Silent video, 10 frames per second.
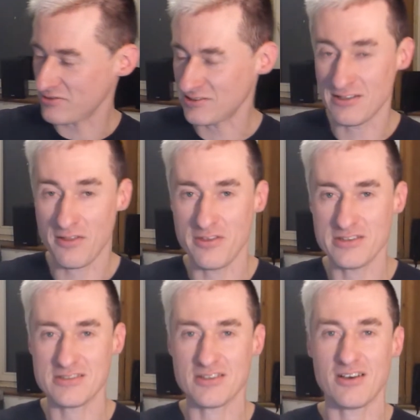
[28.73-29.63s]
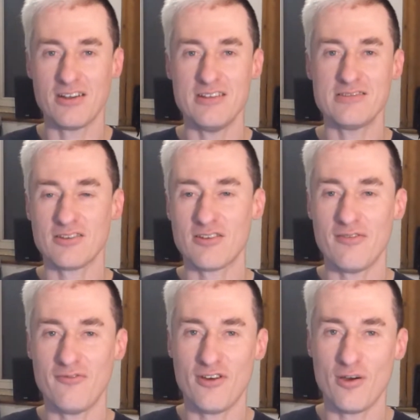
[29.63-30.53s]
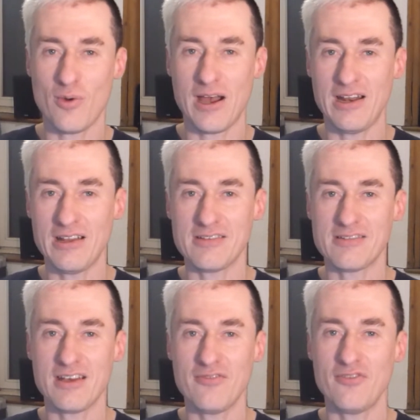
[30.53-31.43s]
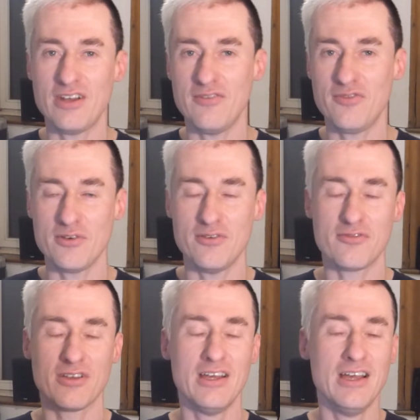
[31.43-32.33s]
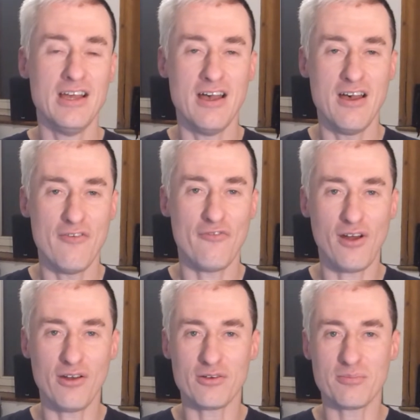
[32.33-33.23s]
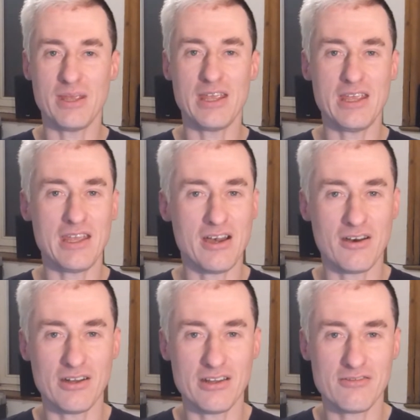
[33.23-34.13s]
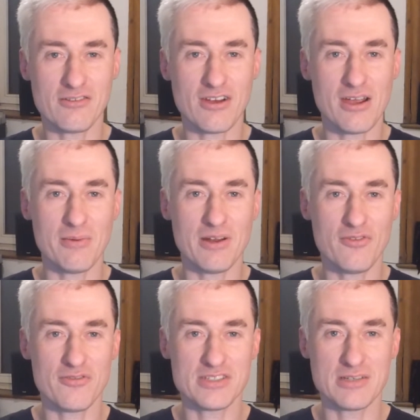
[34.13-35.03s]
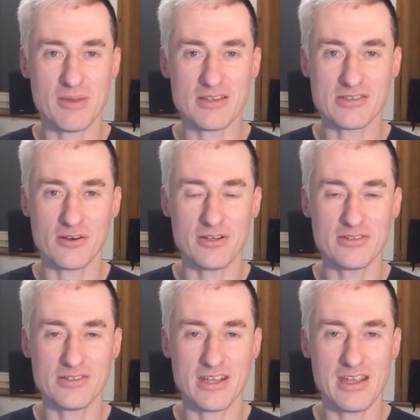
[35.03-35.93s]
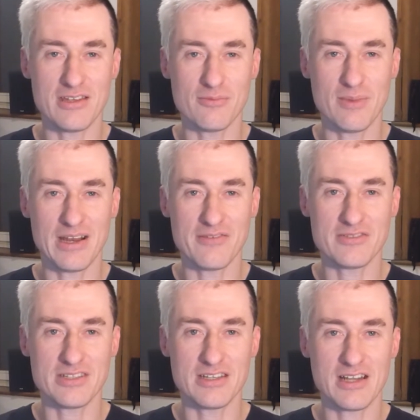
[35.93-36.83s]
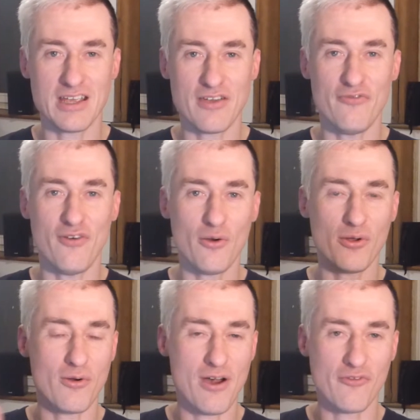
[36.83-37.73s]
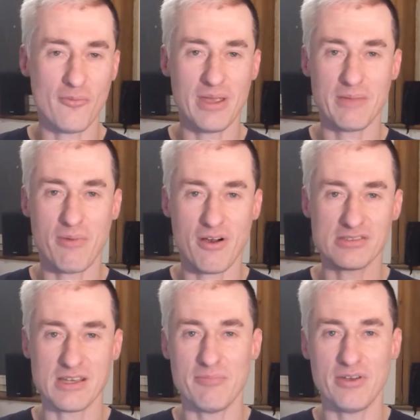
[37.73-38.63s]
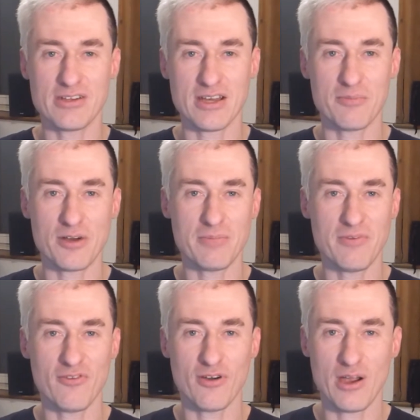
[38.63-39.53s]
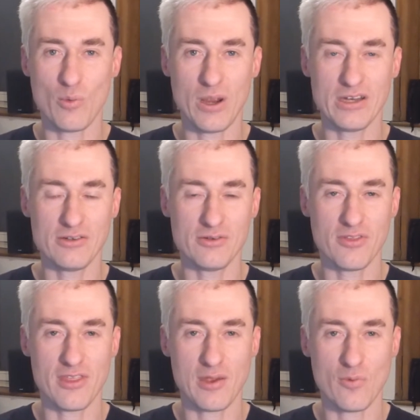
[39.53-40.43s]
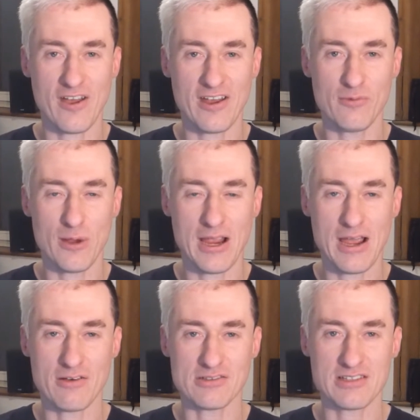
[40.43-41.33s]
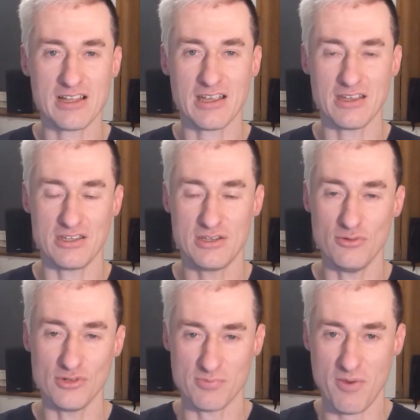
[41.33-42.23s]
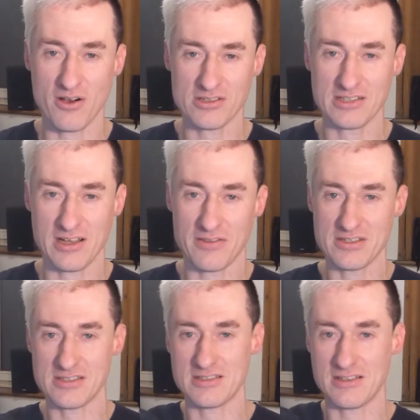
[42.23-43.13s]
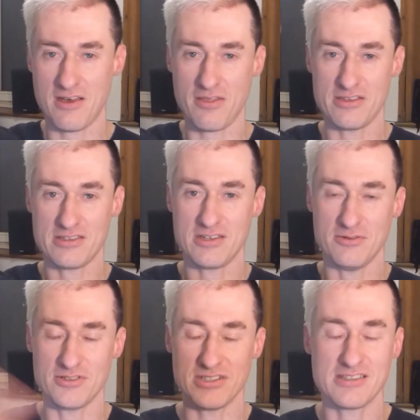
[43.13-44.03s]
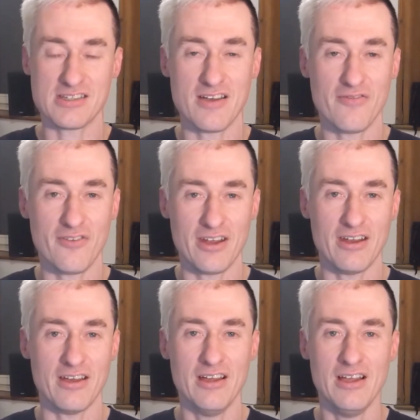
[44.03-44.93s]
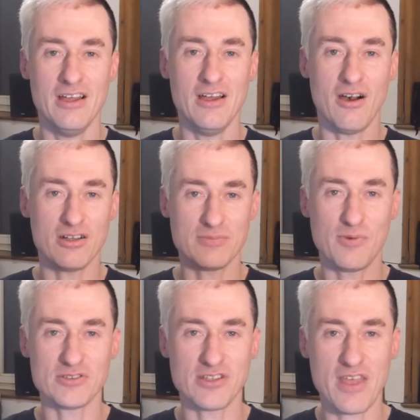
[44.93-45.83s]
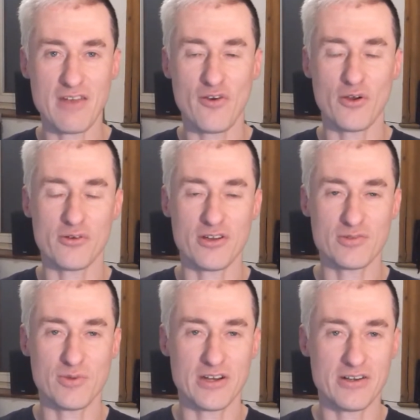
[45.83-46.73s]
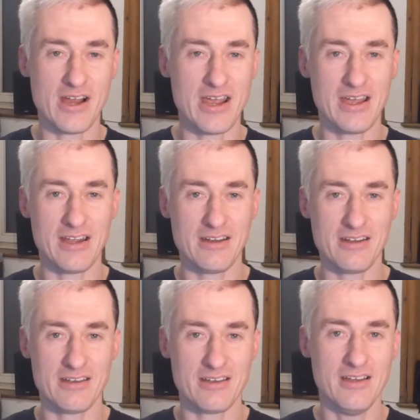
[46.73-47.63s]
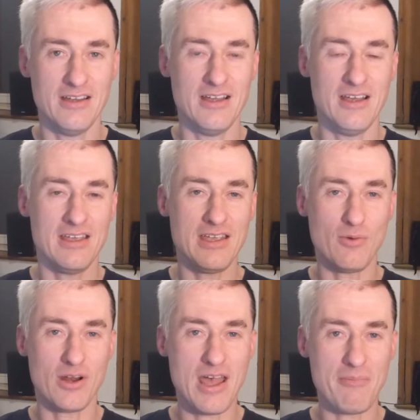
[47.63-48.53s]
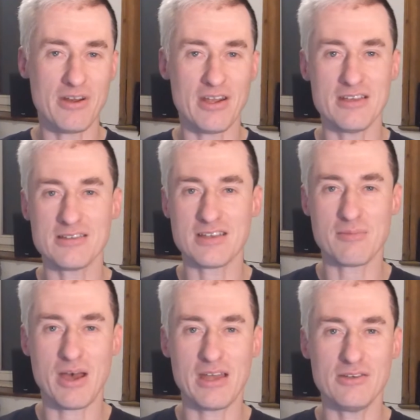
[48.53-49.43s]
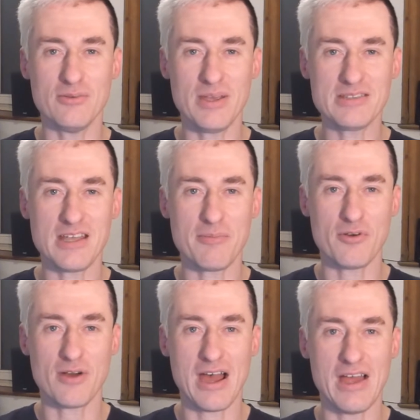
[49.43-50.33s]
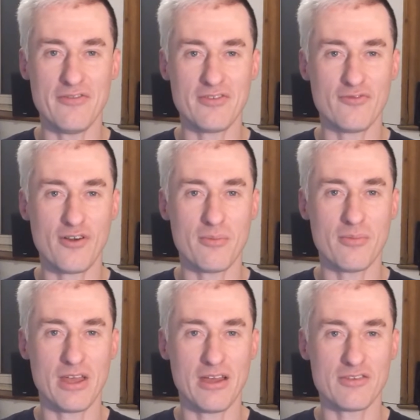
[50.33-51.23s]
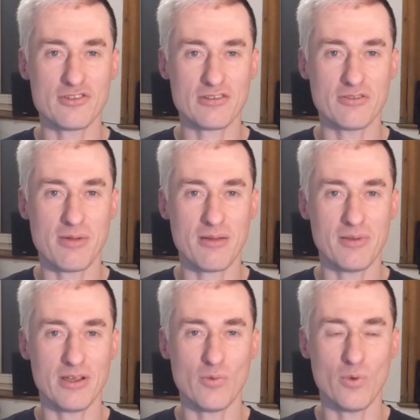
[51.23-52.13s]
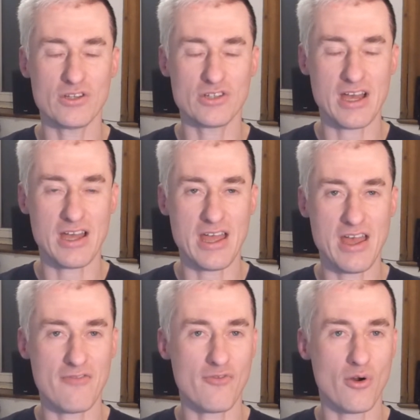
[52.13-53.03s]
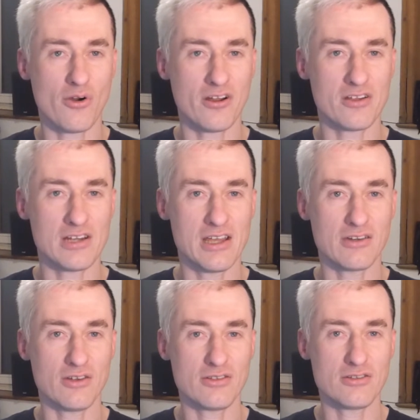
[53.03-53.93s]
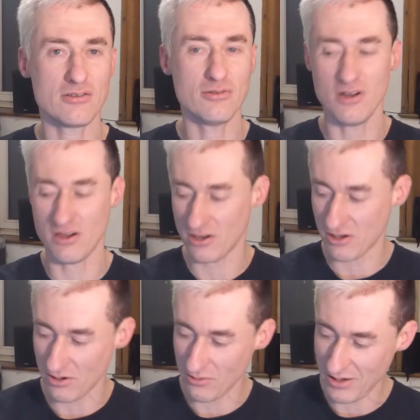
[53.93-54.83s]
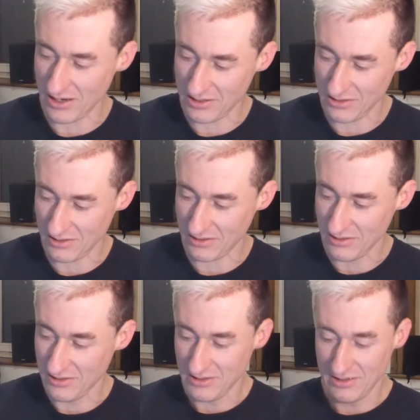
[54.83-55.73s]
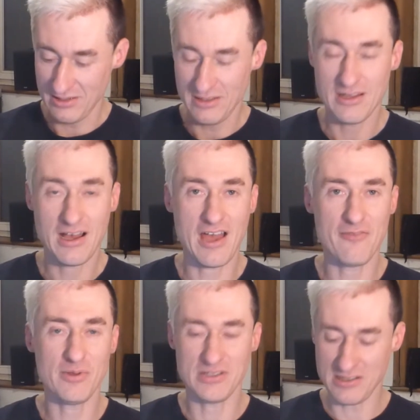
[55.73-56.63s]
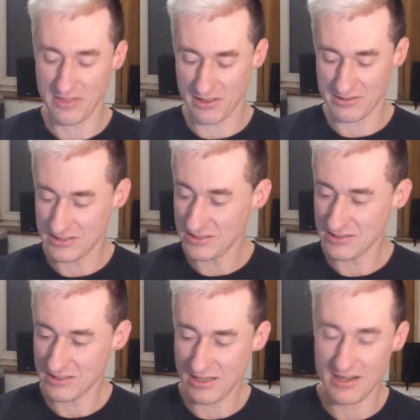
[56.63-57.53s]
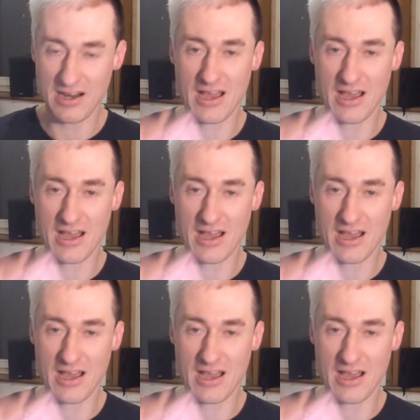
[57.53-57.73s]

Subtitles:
this on Instagram for a while and stuff, and if you've followed me on Instagram and if you've seen my story today, you might have seen like a photo of a big box I picked up right before I went to the vinyl warehouse, like a huge box like this huge and stuff, and also posted that photo on Twitter. And yeah, what happened is my new mixtape arrived from the Czech Republic, which I have ordered like not too long ago, and I've been teasing this, and